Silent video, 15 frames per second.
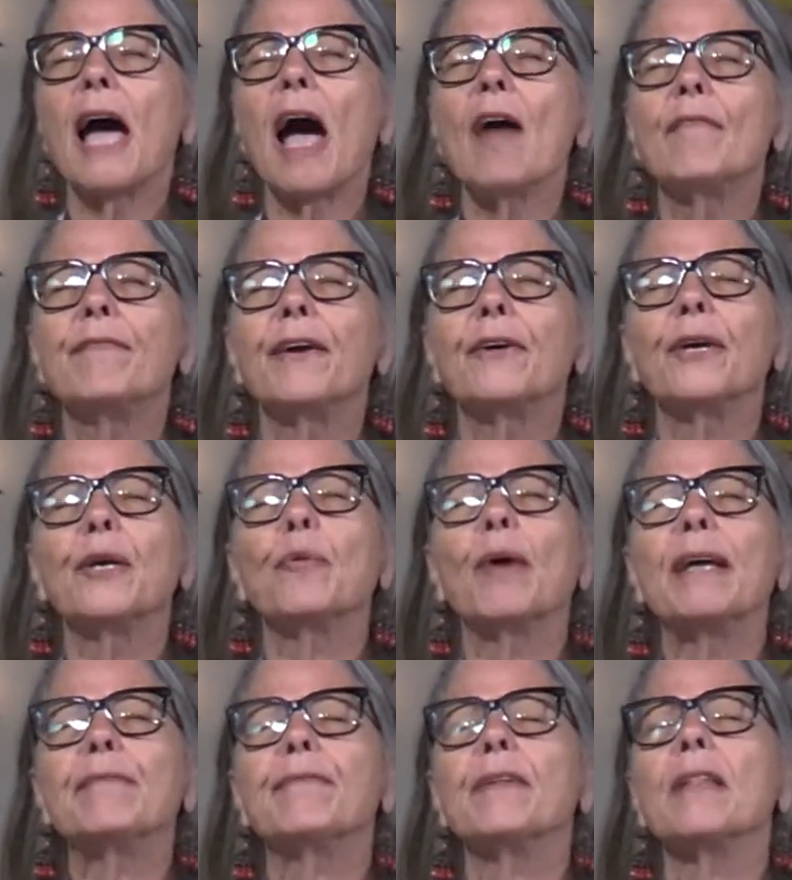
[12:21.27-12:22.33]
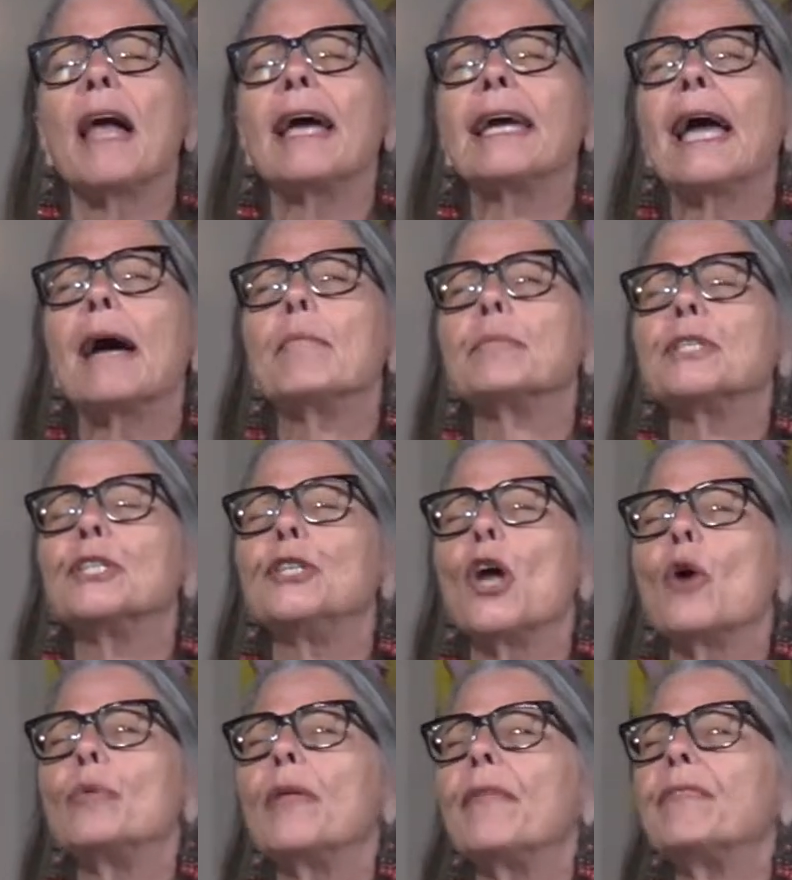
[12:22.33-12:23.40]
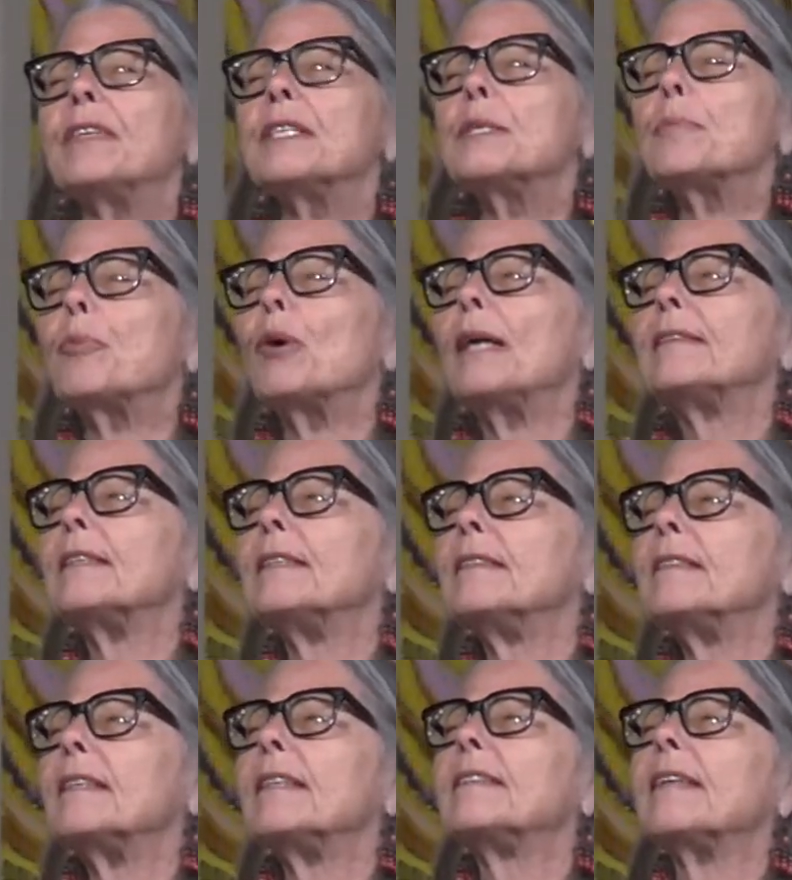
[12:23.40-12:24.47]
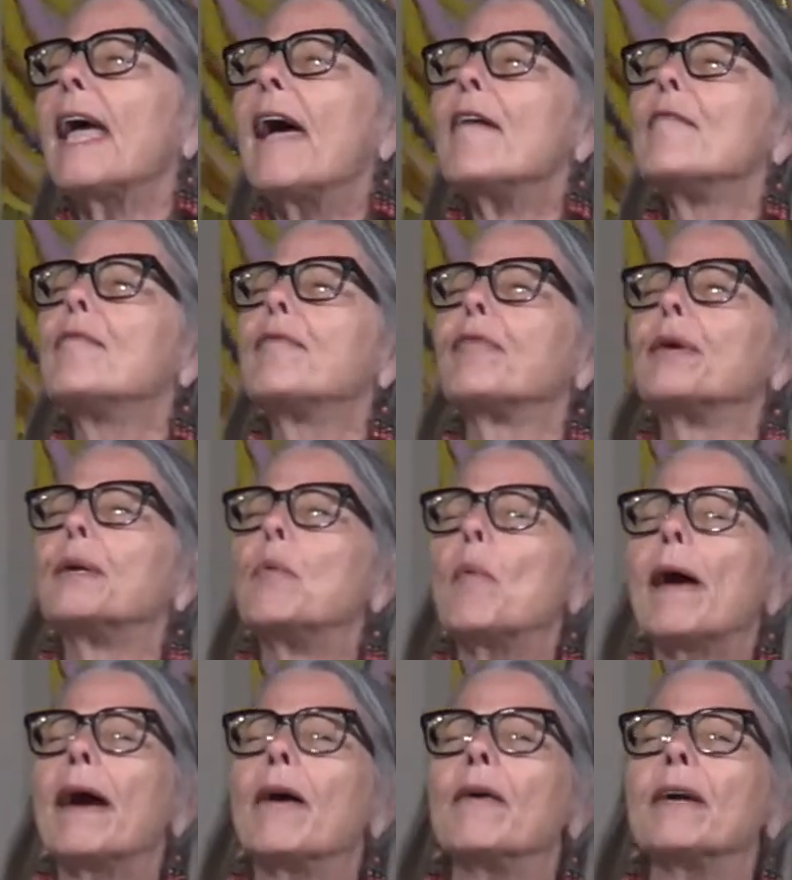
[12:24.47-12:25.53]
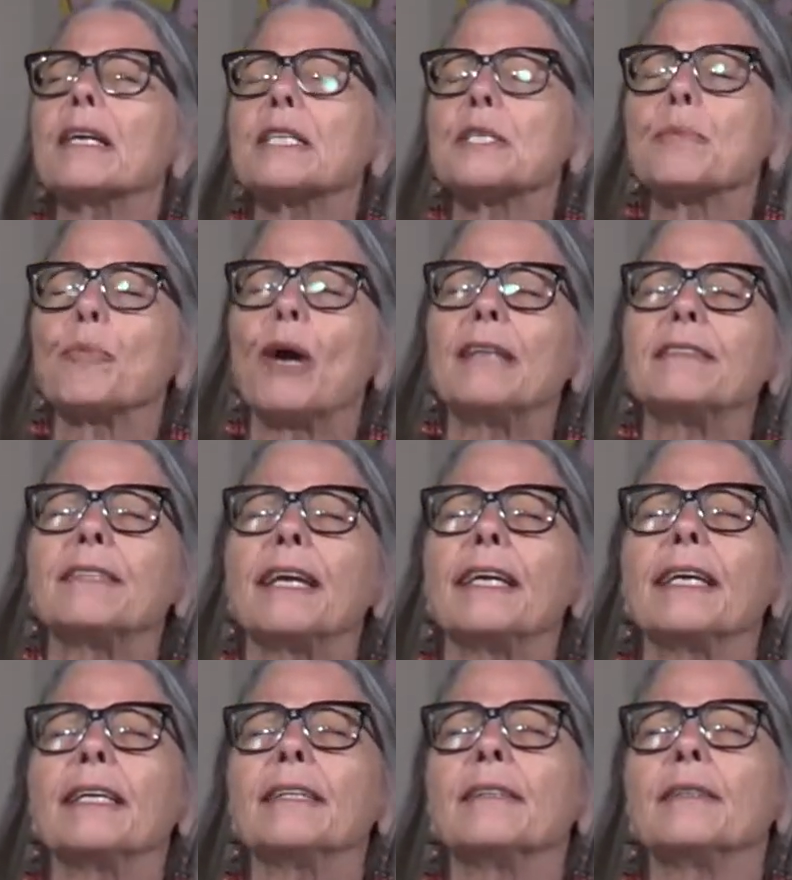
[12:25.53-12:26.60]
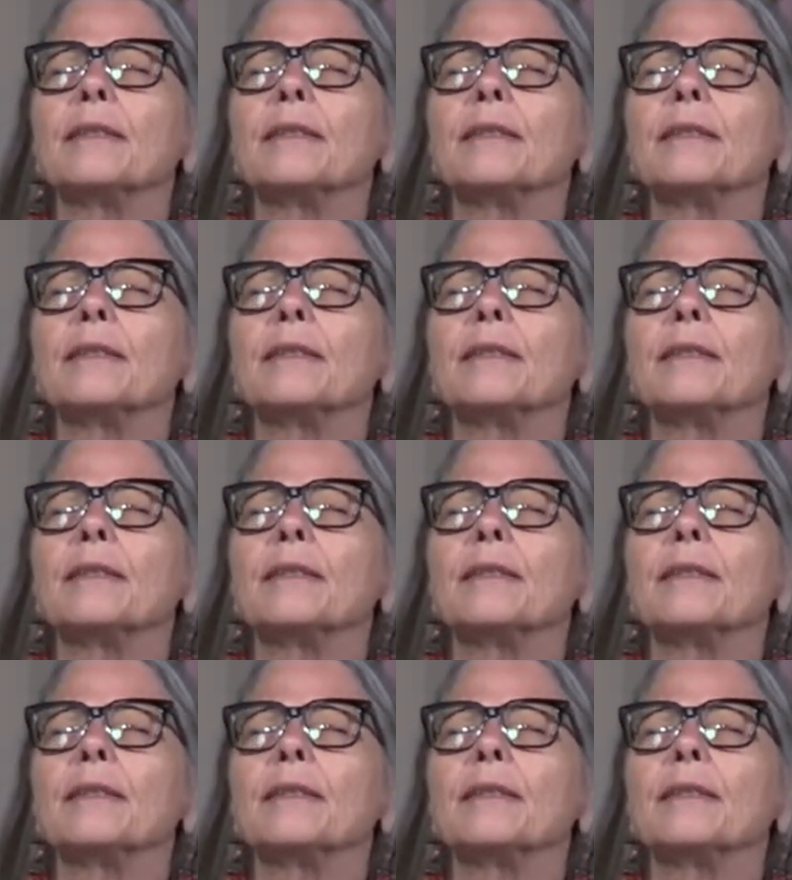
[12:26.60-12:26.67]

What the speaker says: How very grateful I am to know that this presence is everywhere expressing,